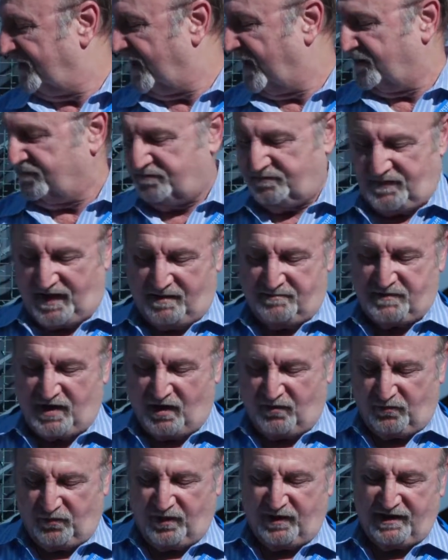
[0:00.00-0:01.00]
I'm
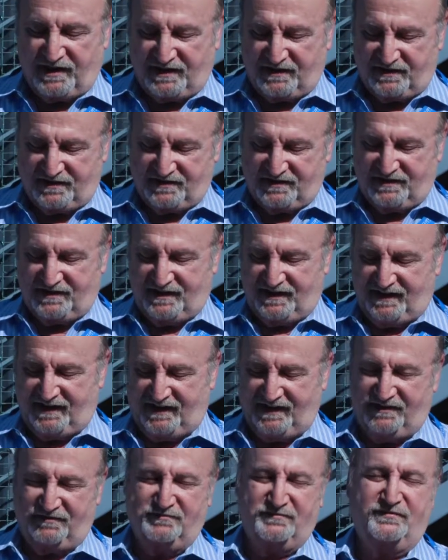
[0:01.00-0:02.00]
not wearing
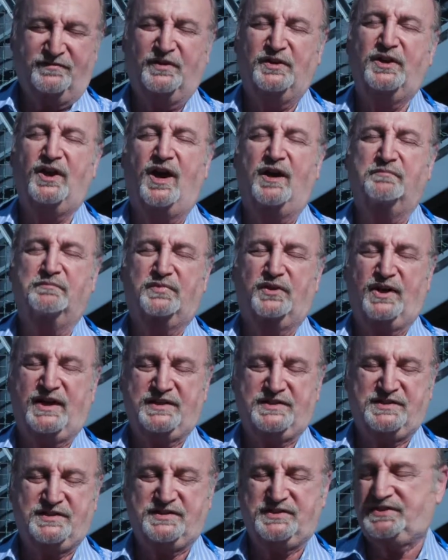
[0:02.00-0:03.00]
the full-on
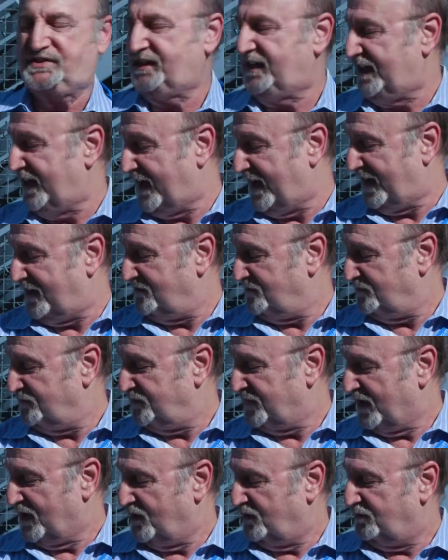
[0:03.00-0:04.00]
braces today,
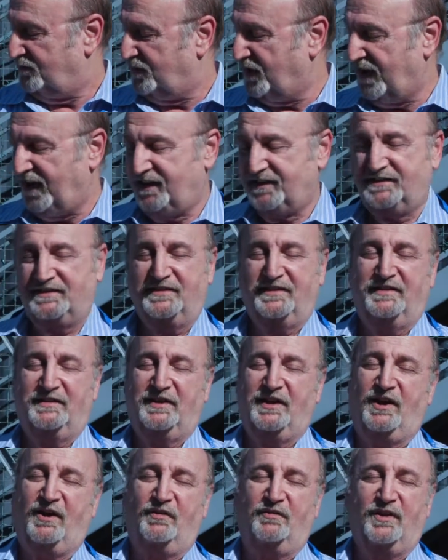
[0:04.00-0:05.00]
but
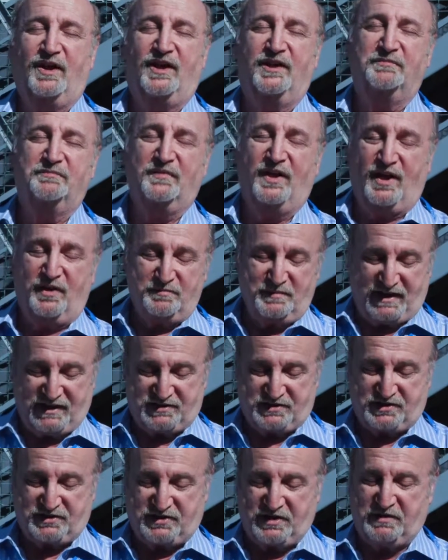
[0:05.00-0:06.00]
you know, I'll
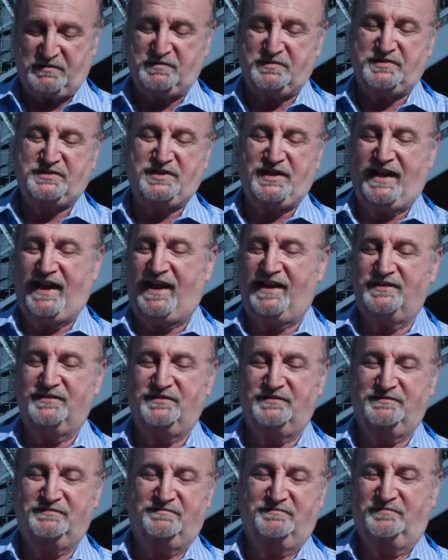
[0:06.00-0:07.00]
meet students
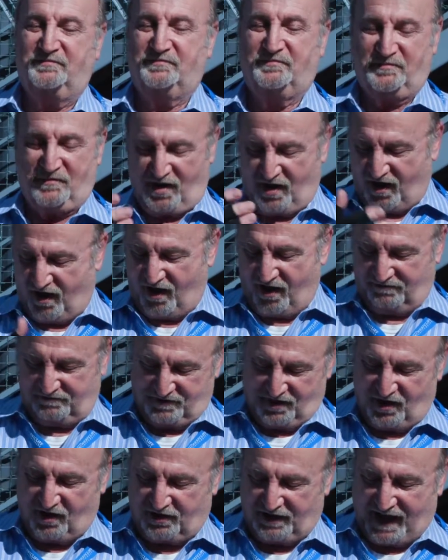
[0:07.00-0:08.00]
and
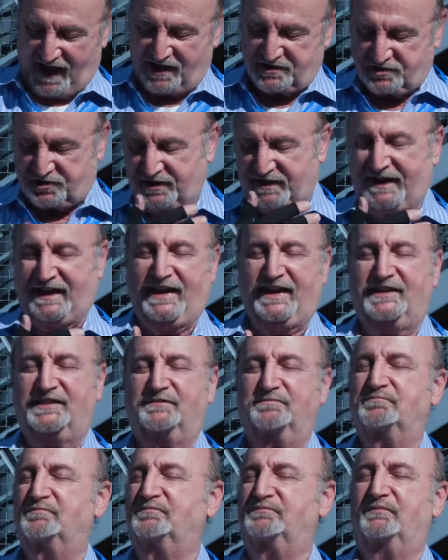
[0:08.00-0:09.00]
I'll actually hit
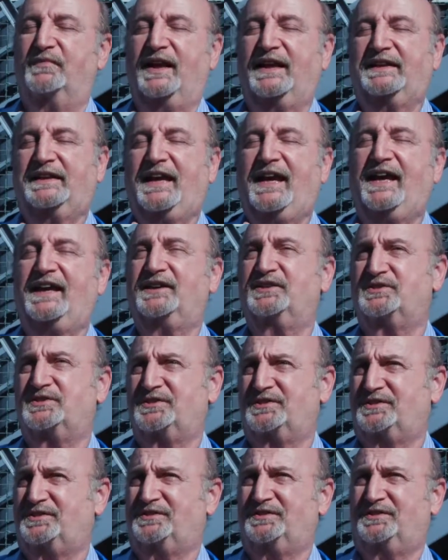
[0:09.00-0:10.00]
my
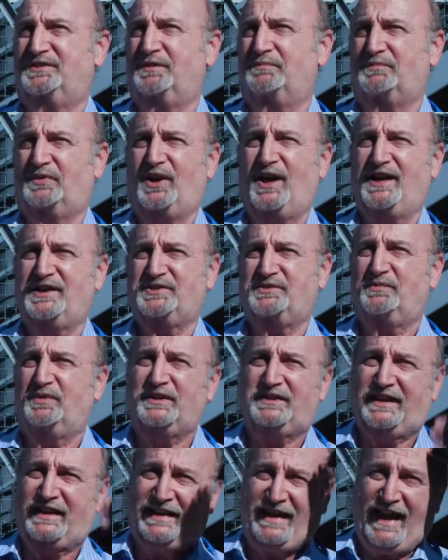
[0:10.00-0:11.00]
legs, the brace
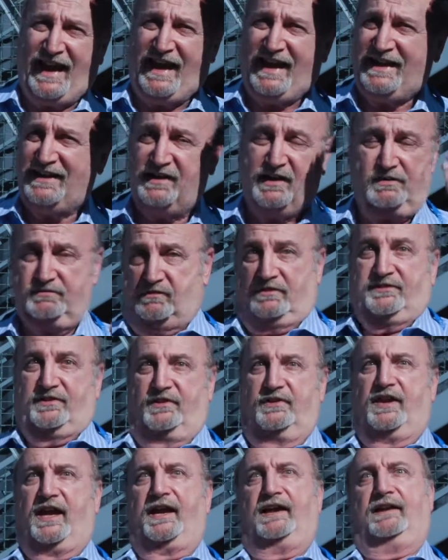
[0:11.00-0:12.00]
with the cane, and
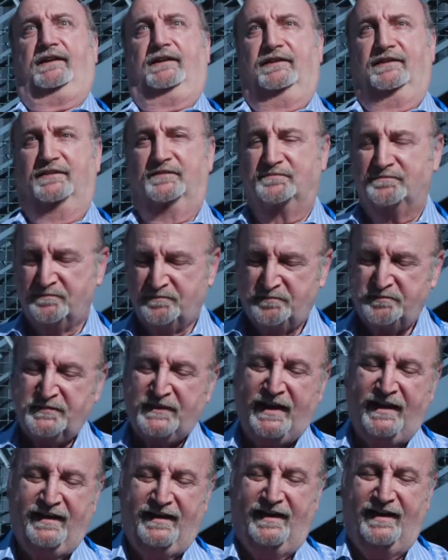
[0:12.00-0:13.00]
they're like,
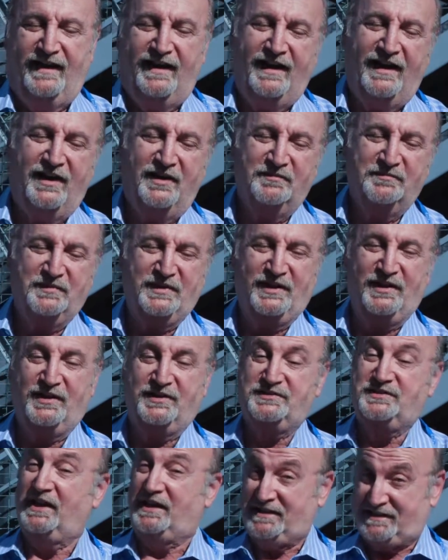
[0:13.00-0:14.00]
you know,
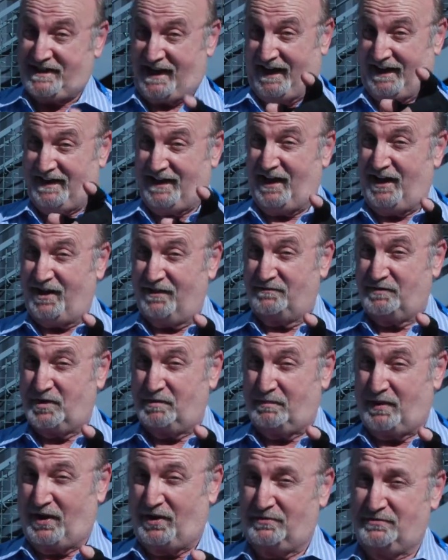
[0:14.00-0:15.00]
it's, take care of your
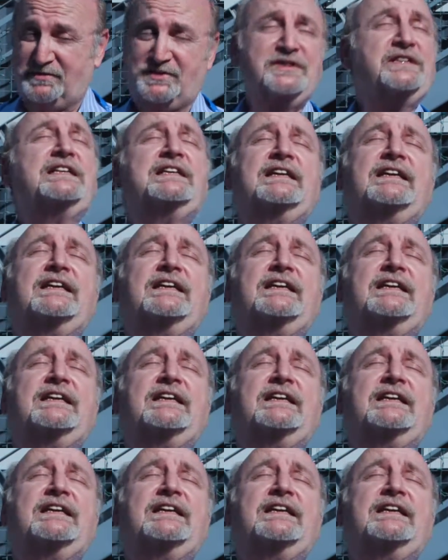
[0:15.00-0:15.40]
bones.